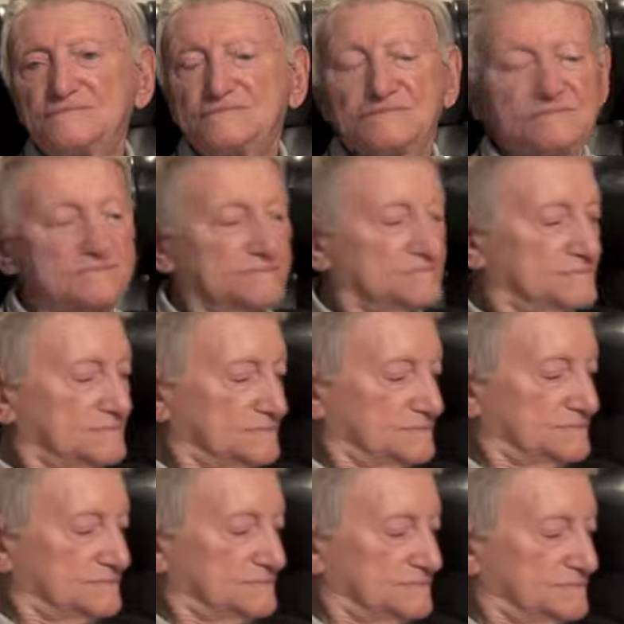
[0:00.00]
Looks like we
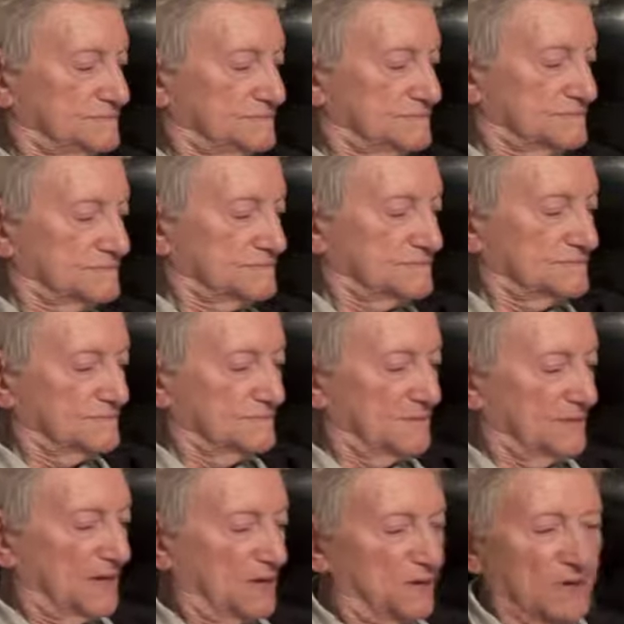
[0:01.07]
can use this photo.
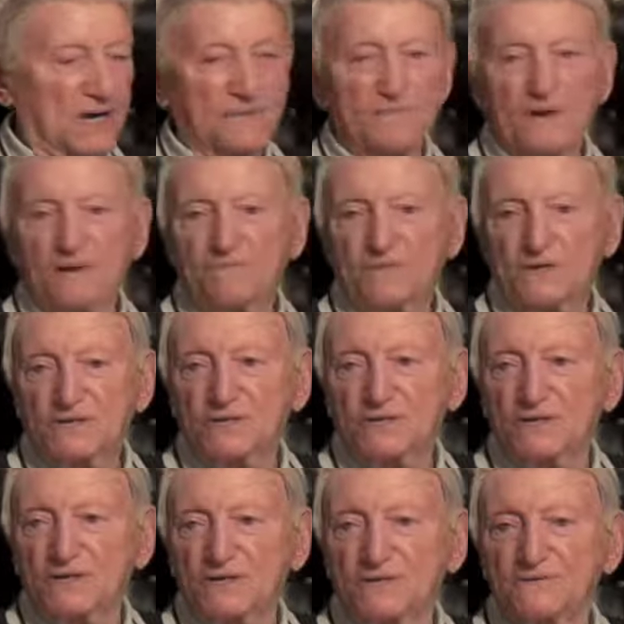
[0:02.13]
And you got a better
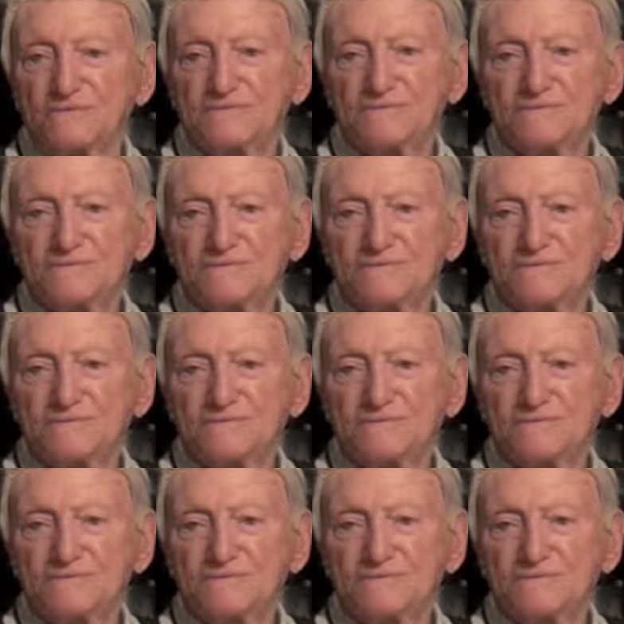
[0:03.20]
picture there?